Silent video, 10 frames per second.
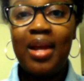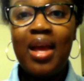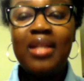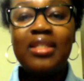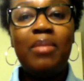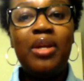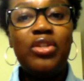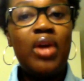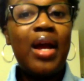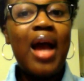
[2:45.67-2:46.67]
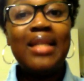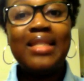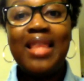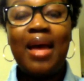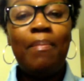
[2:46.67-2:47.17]
to make sure I got to
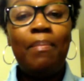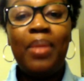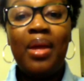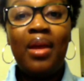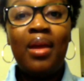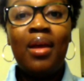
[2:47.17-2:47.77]
that big